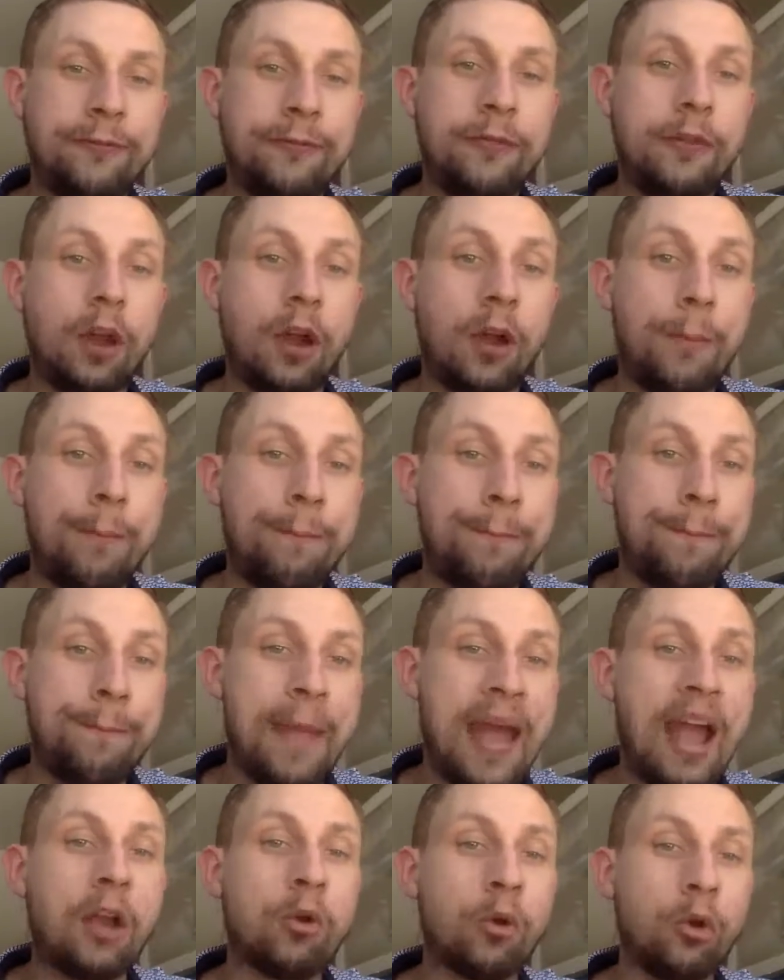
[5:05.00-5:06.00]
our
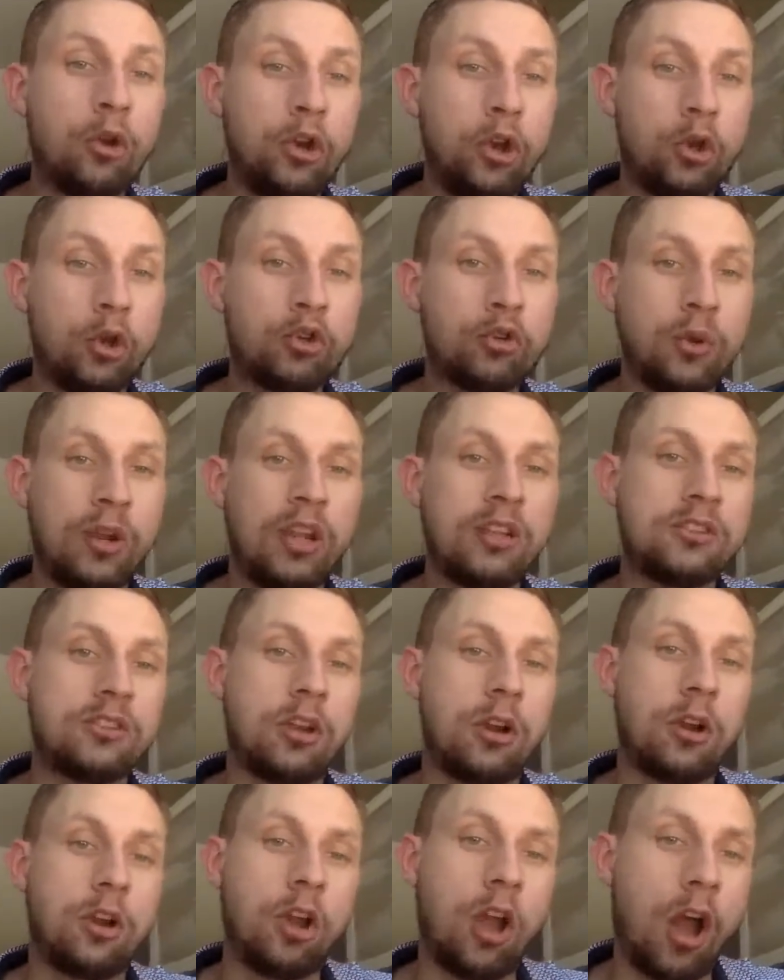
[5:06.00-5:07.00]
macronutrients
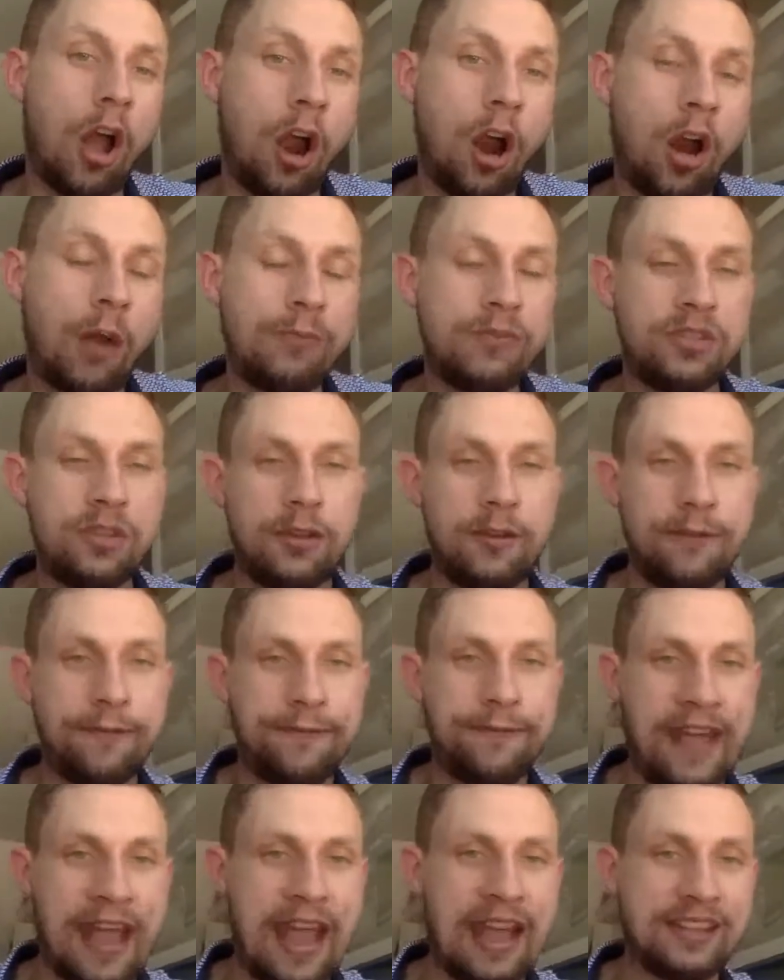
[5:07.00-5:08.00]
are carbs,
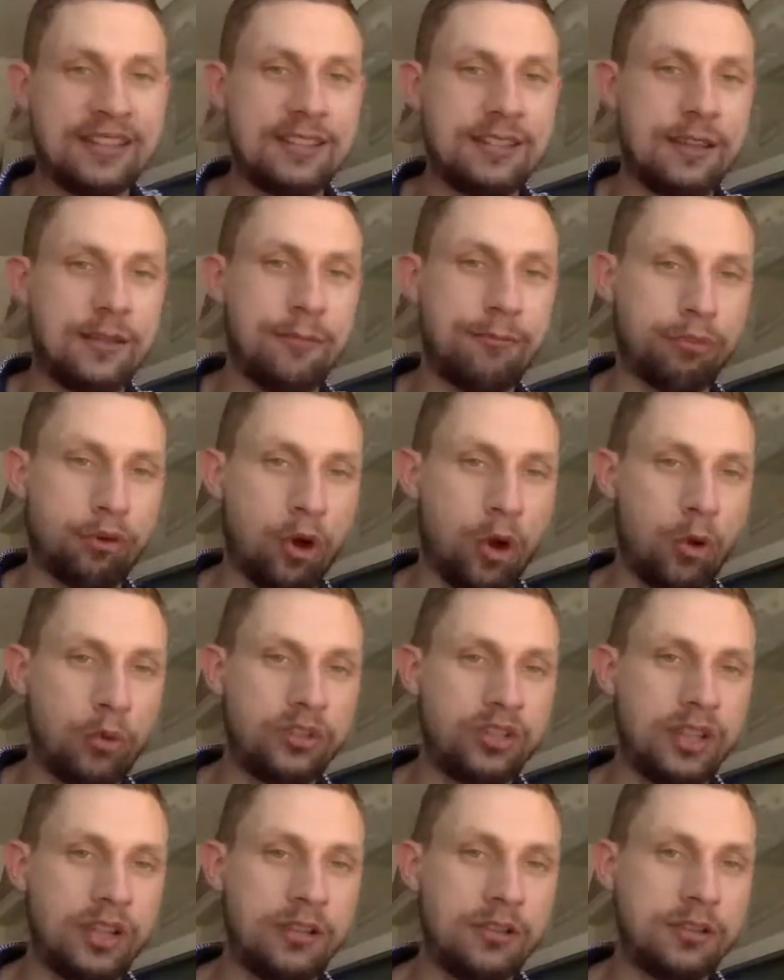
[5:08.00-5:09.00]
fats, and
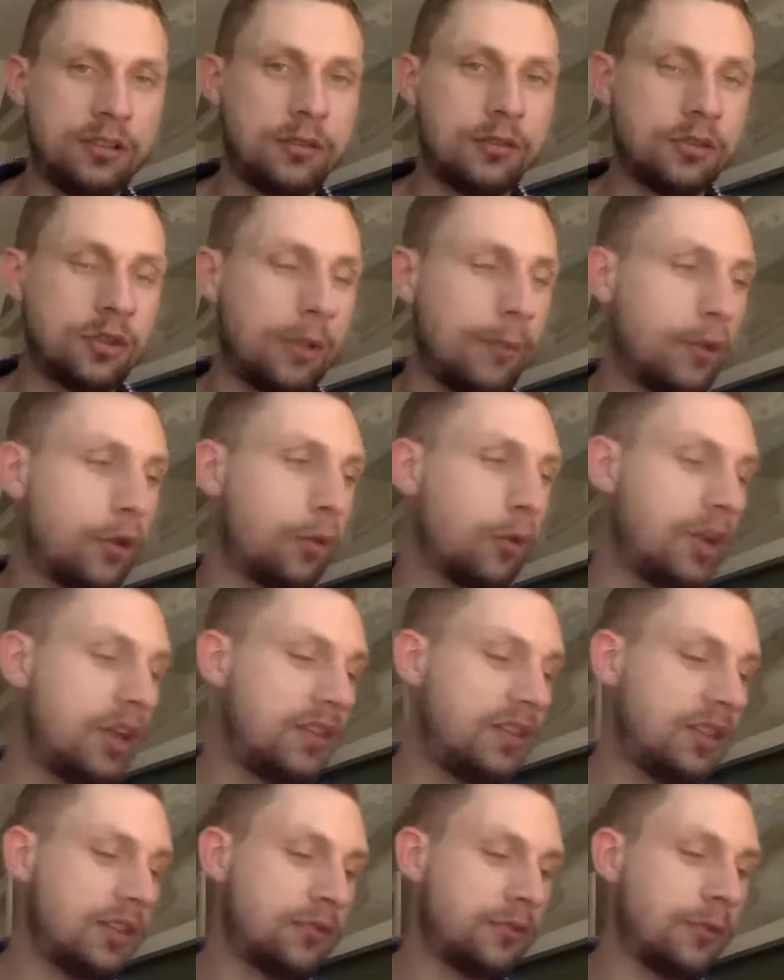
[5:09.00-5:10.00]
proteins. So I'm going to read
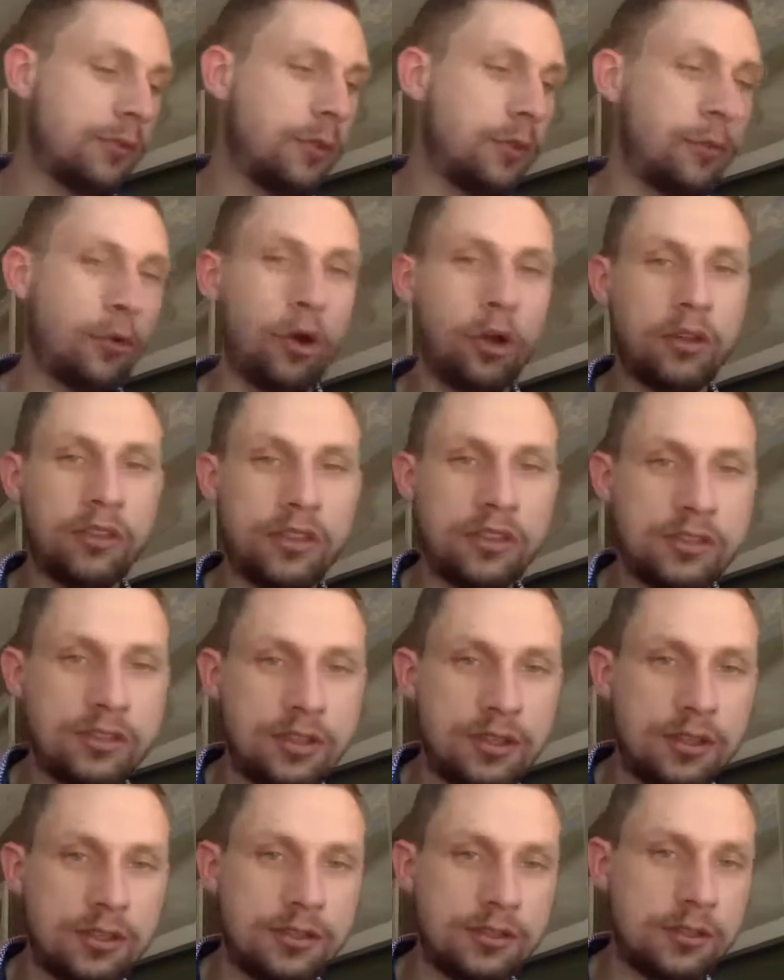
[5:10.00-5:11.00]
this from the book. This
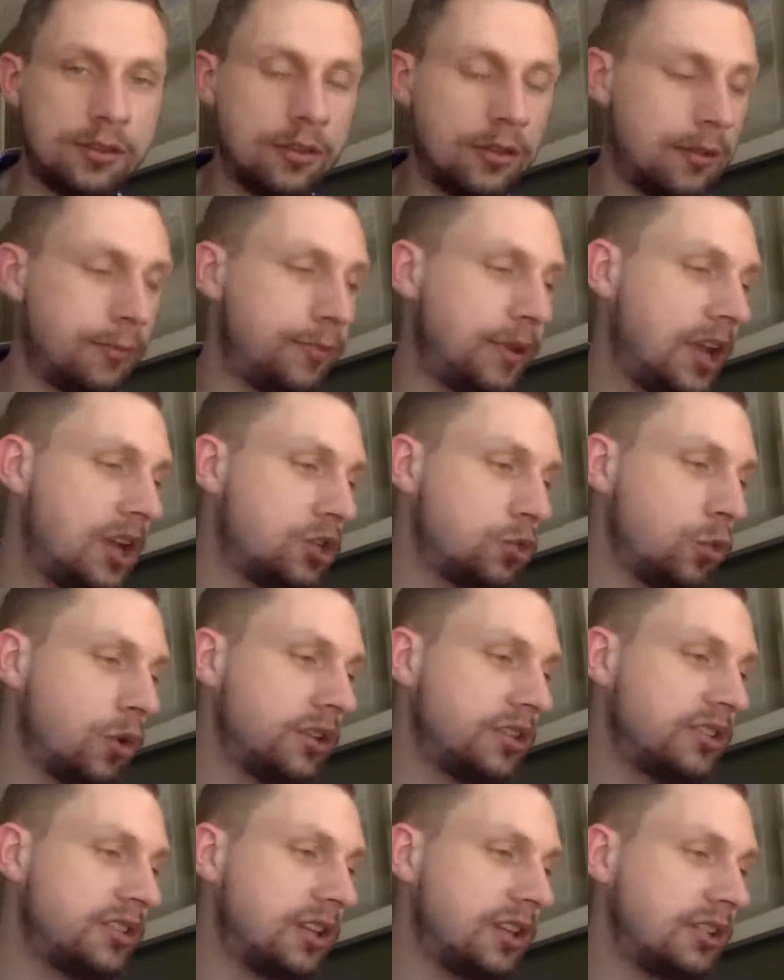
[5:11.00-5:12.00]
is page
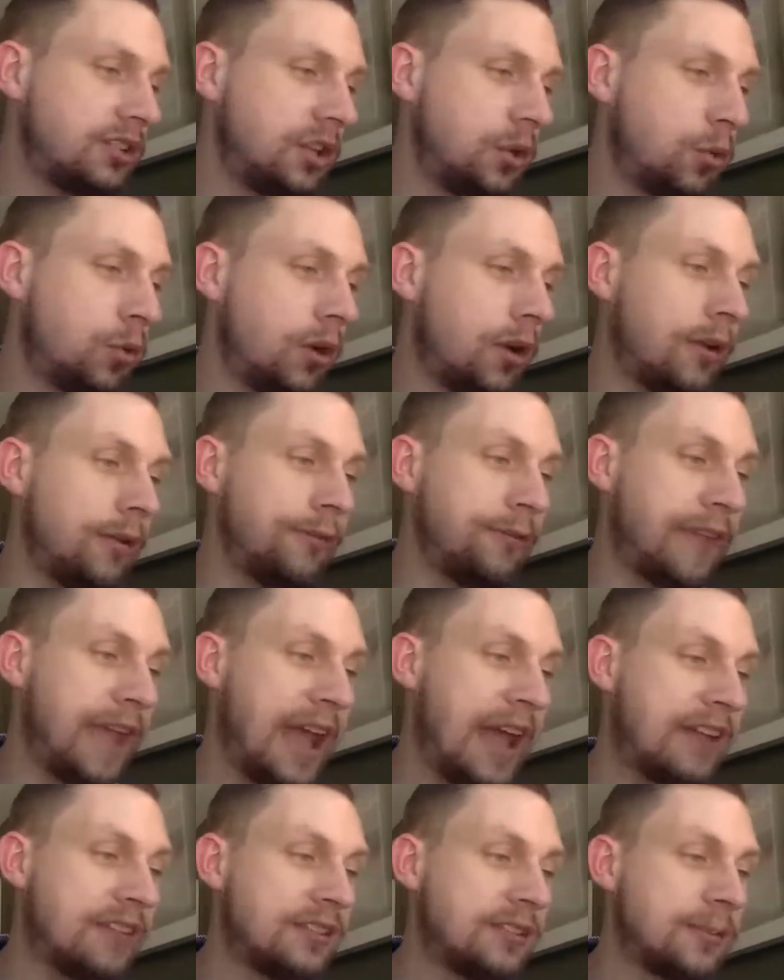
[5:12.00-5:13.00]
161,
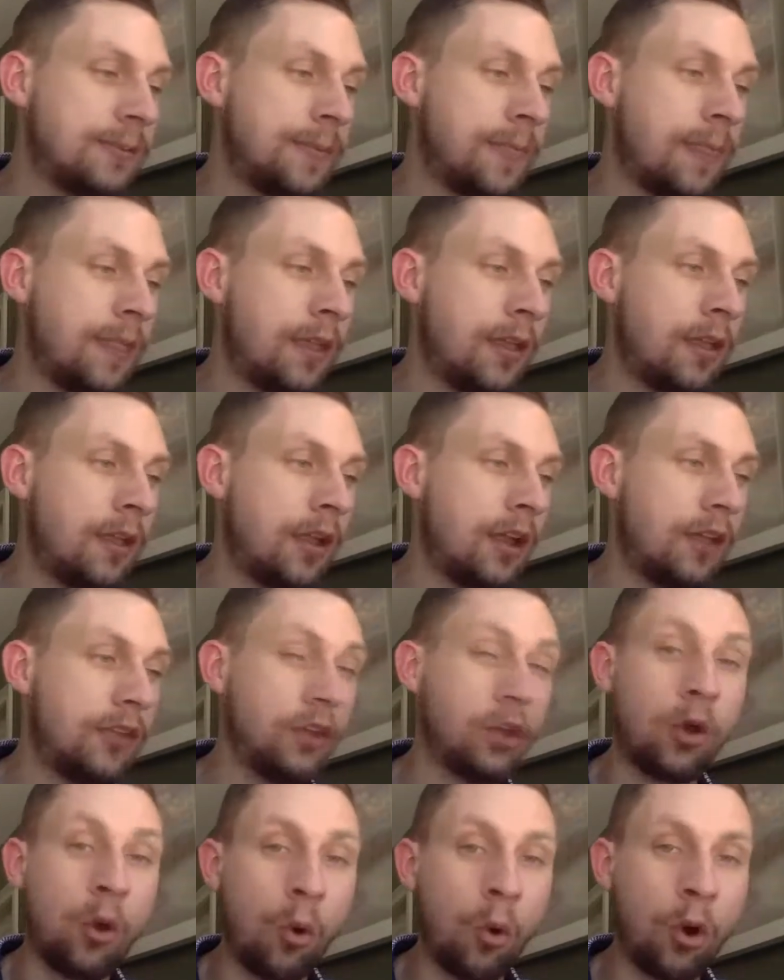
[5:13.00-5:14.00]
fats. On the
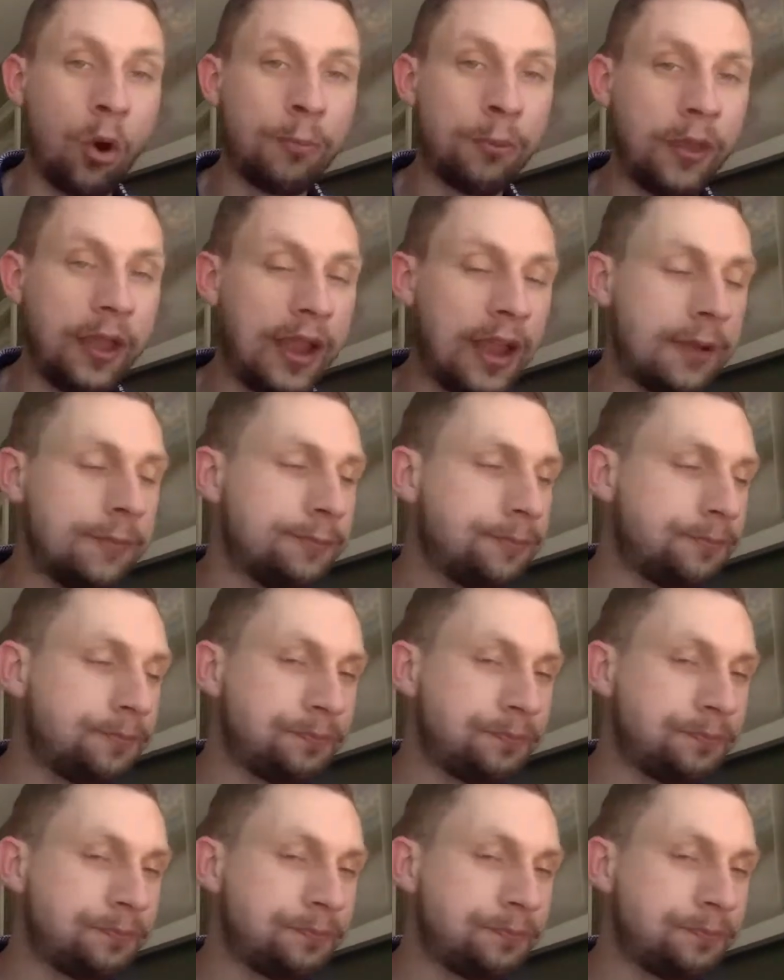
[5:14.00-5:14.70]
core plan,